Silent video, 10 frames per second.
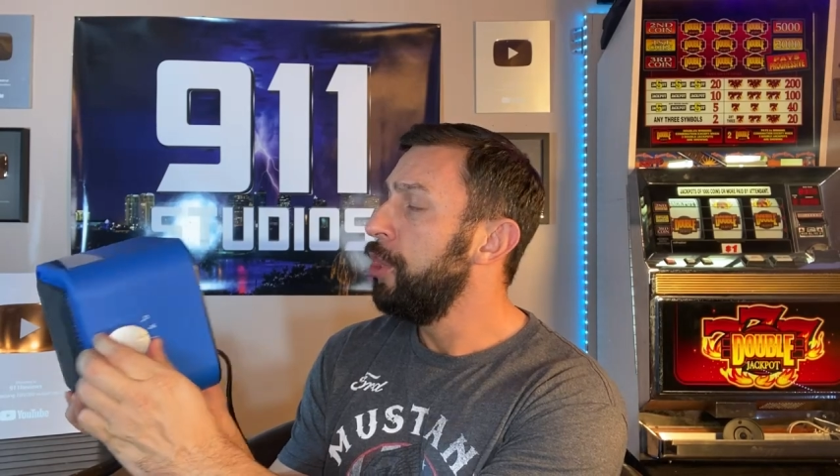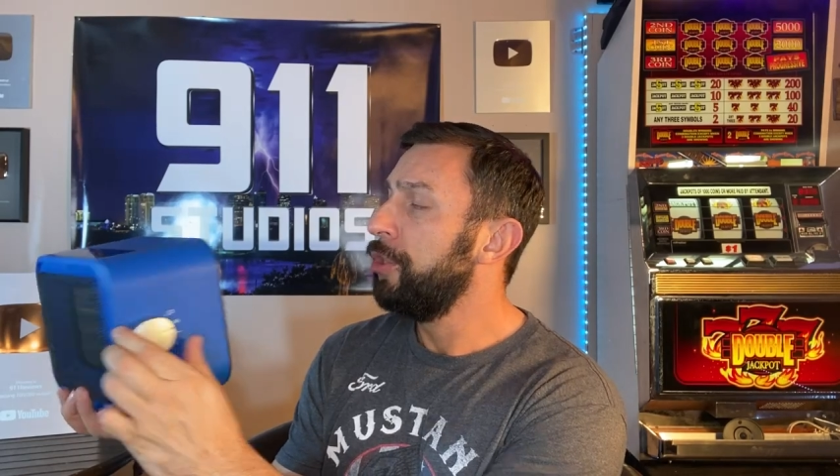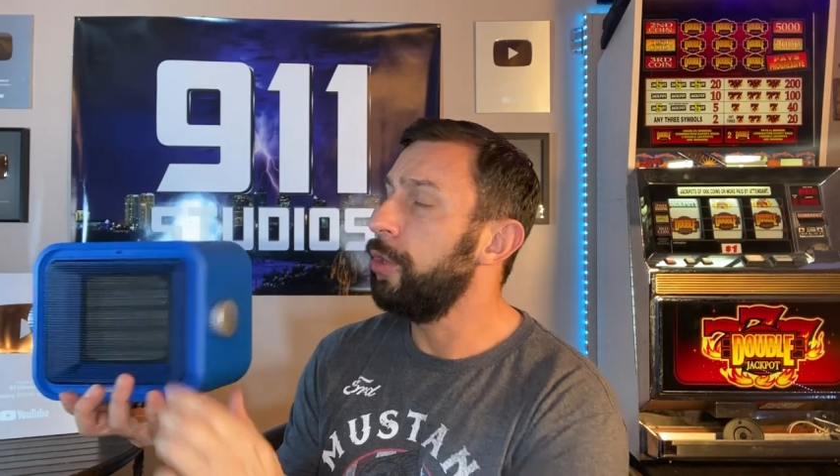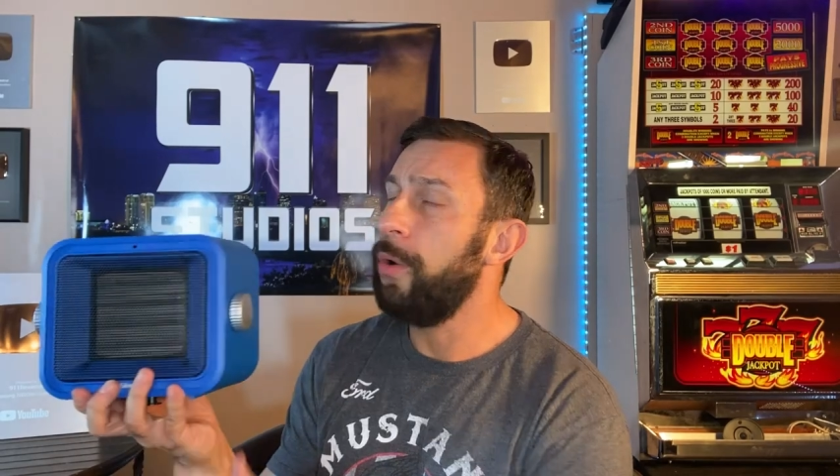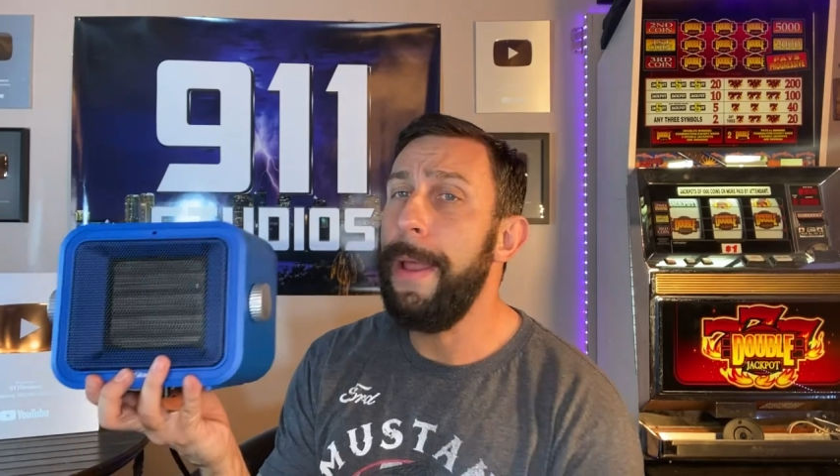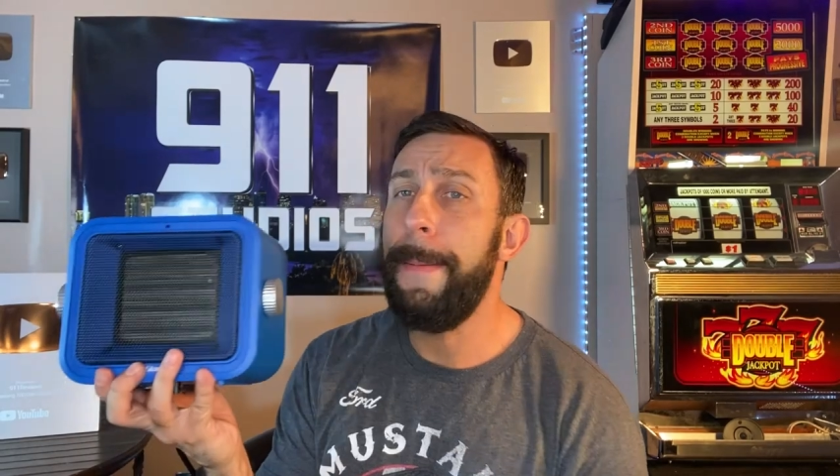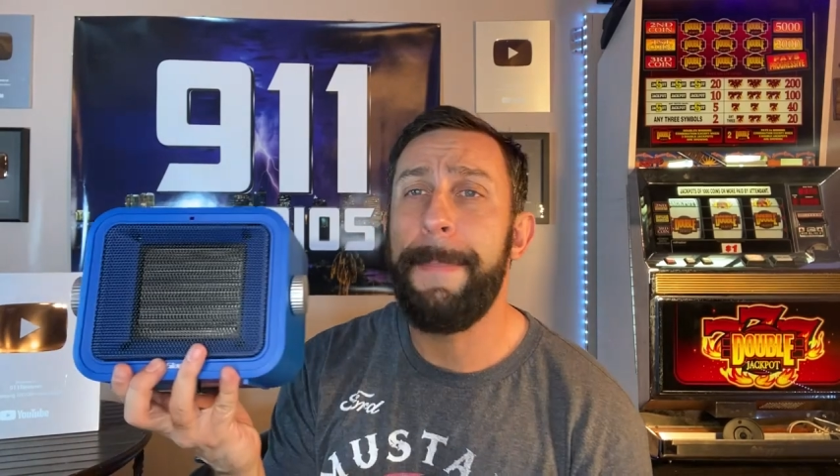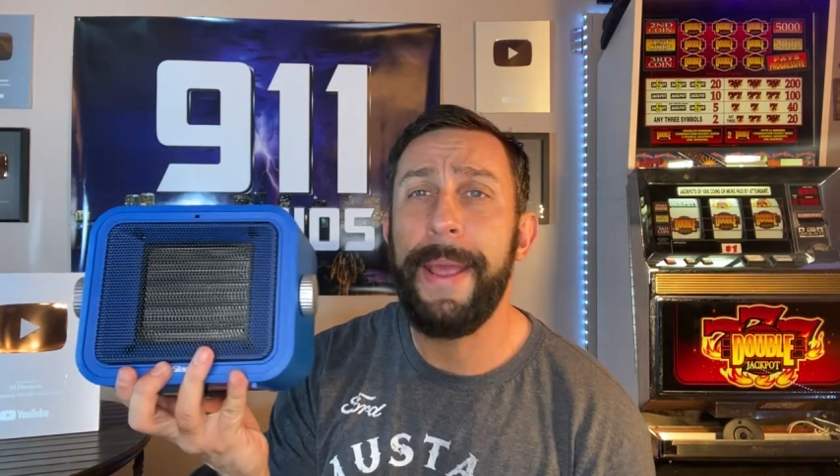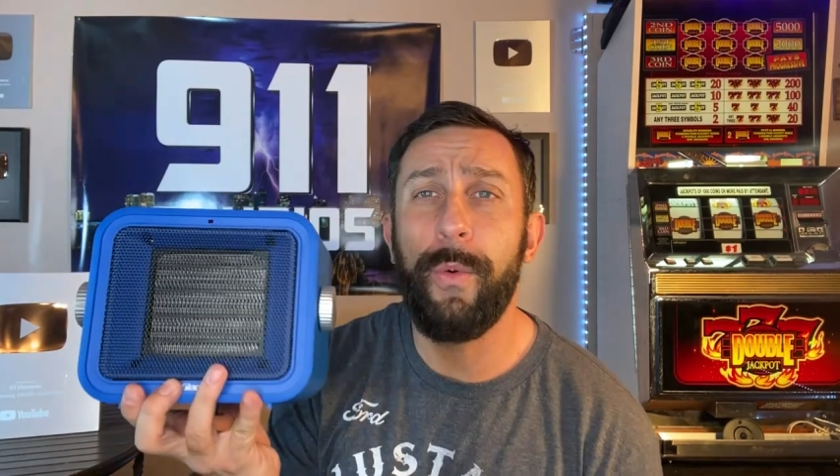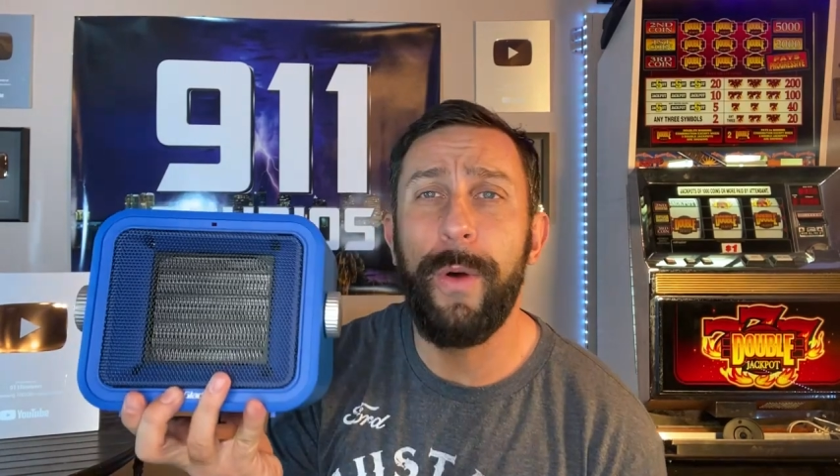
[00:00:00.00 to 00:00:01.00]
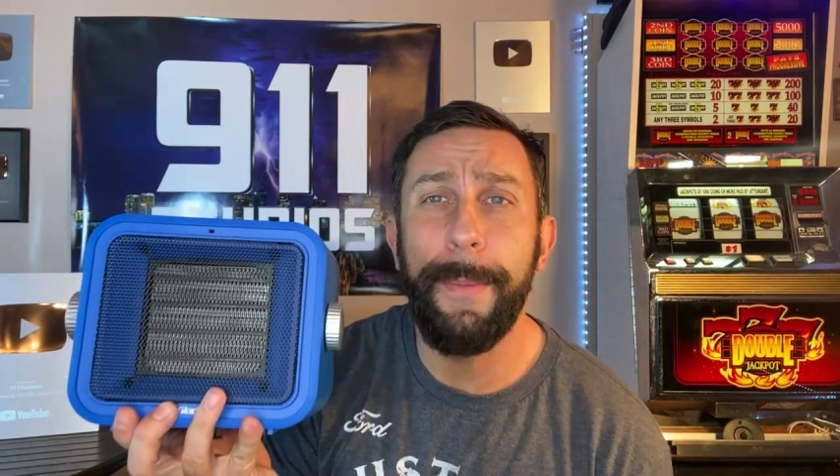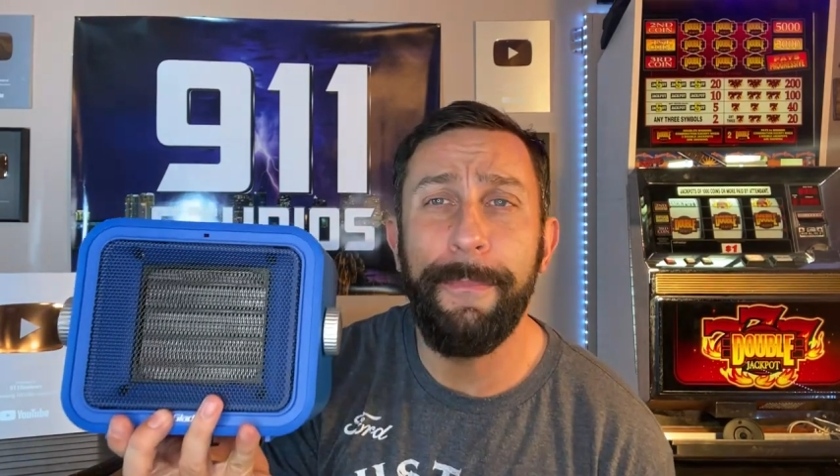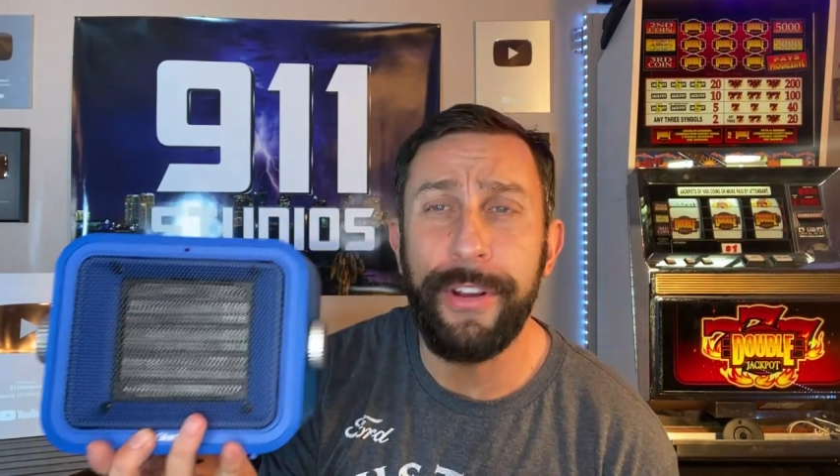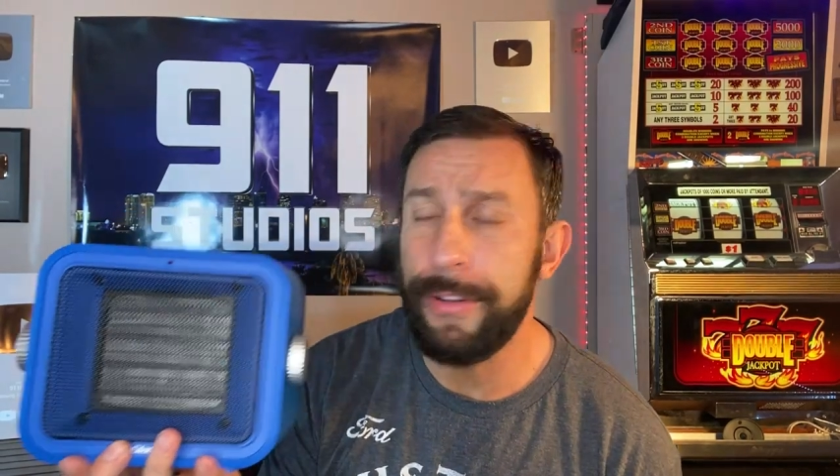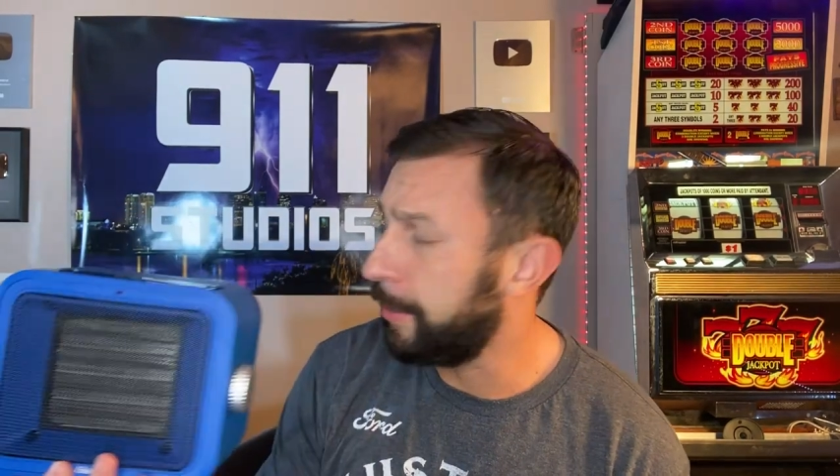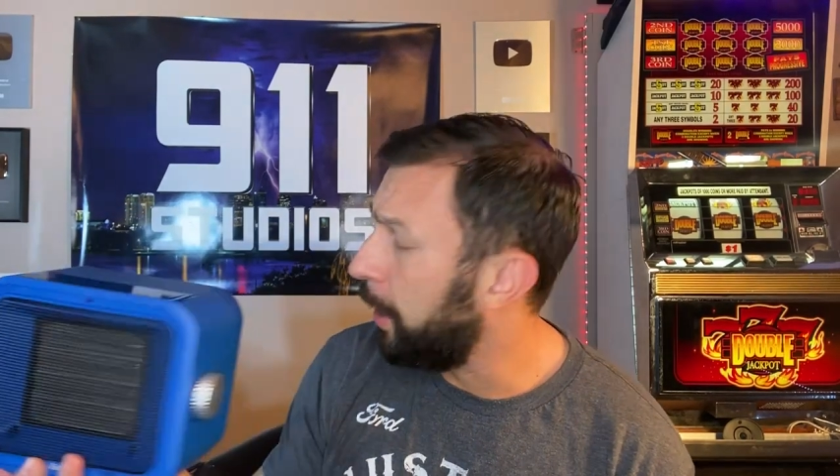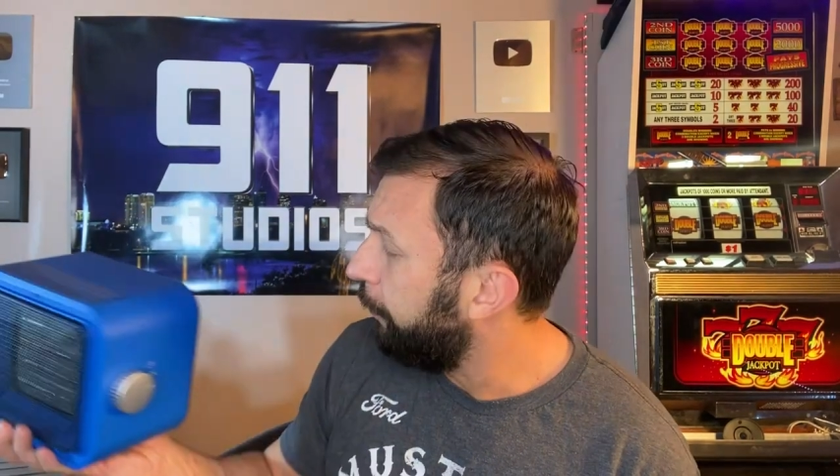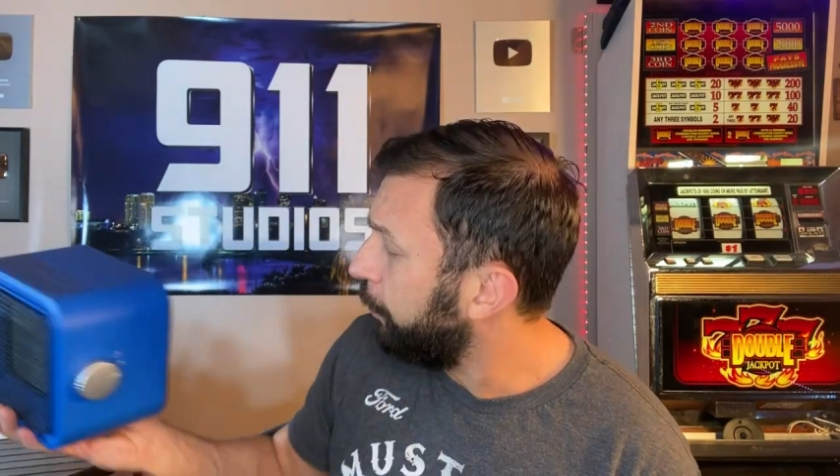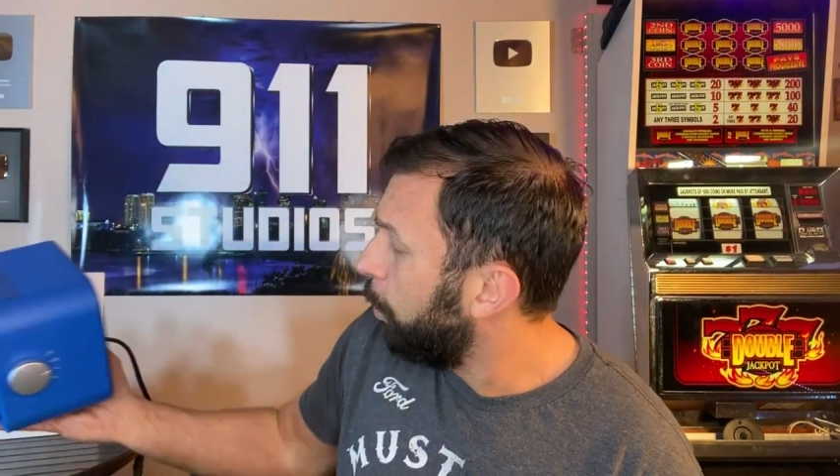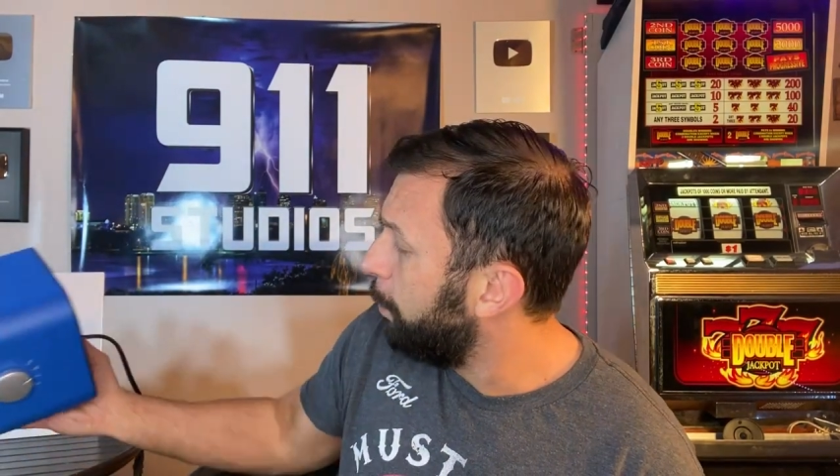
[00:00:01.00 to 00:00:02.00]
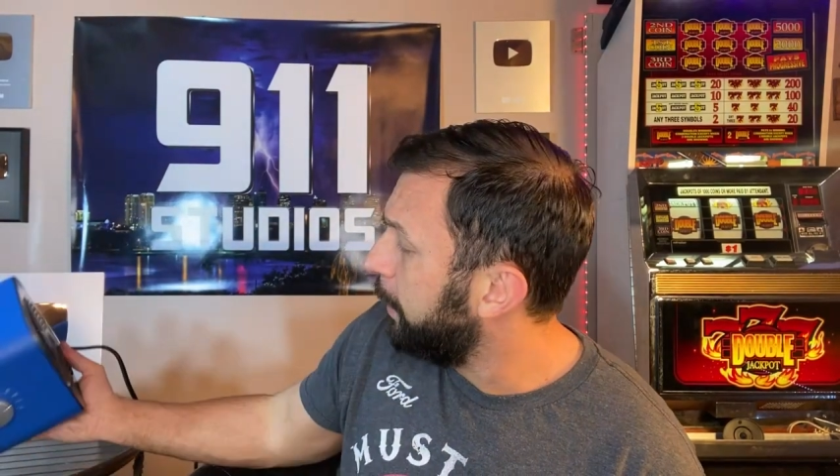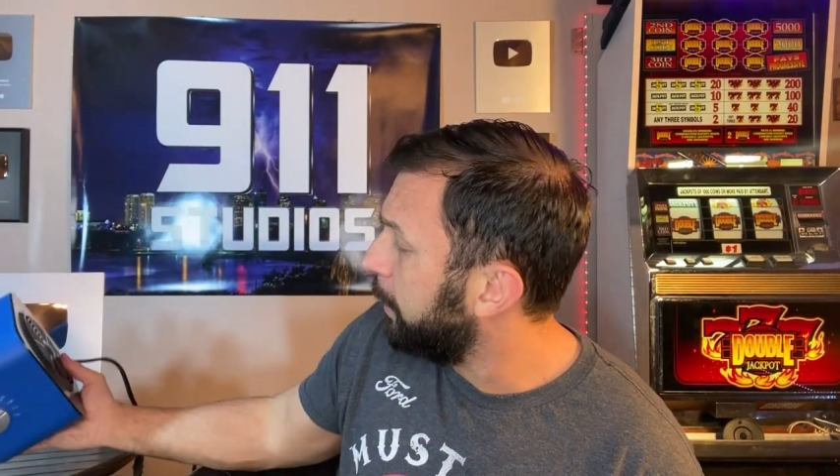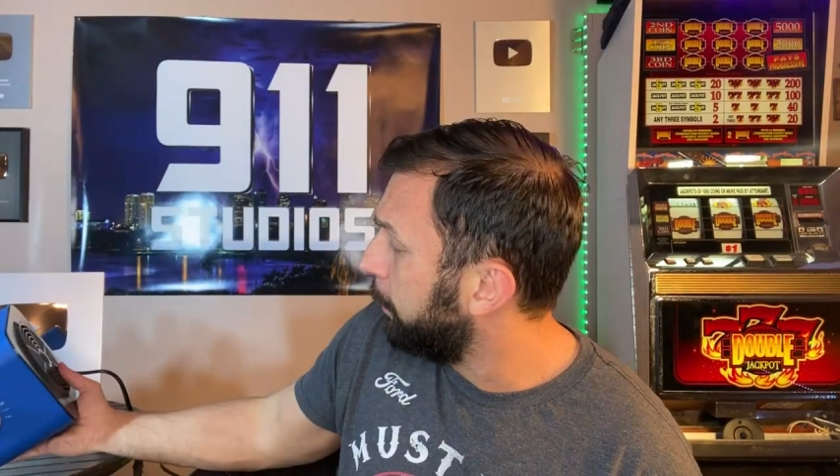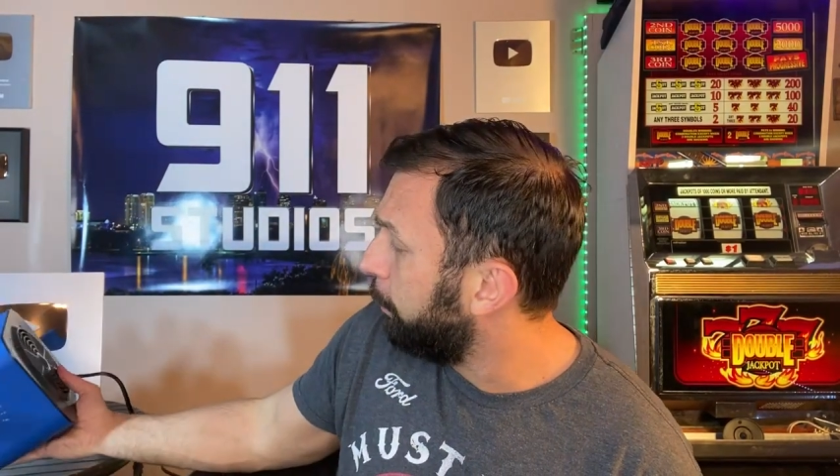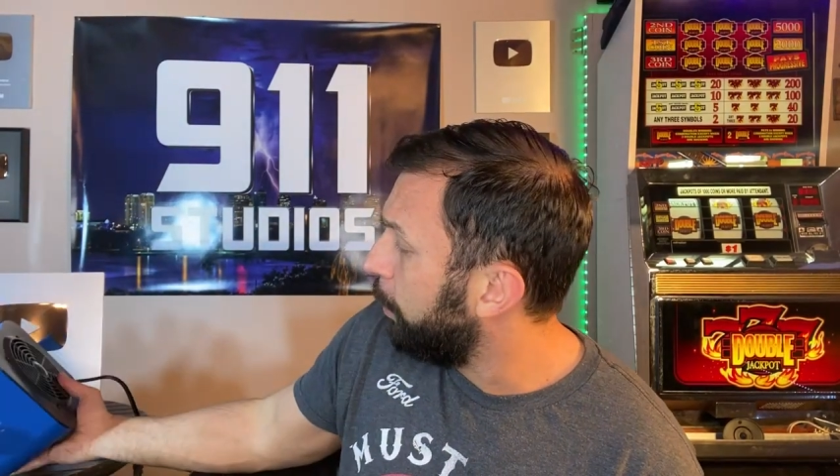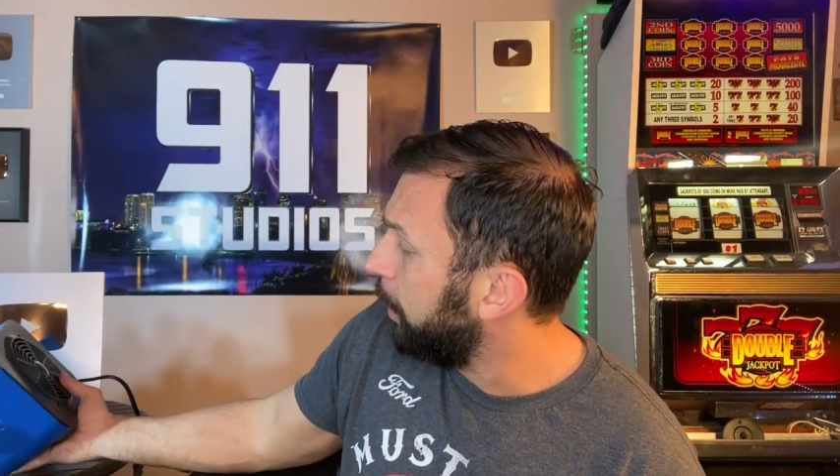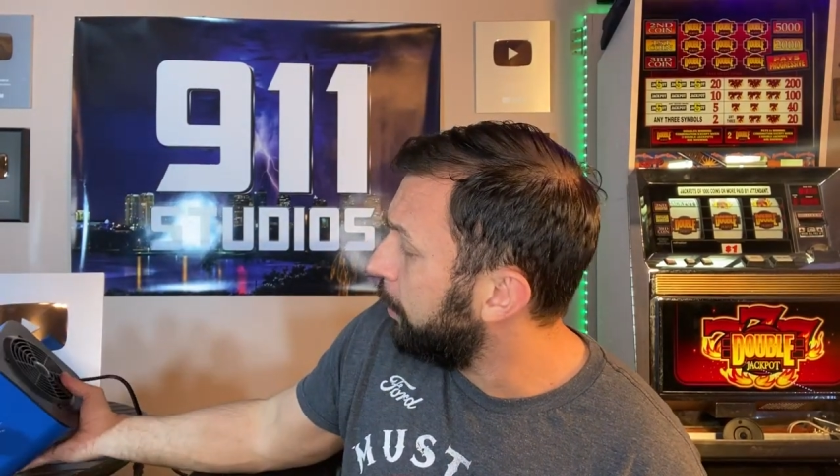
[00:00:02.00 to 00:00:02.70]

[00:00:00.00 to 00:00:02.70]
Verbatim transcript: So go ahead and pick one up for yourself. You won't be disappointed.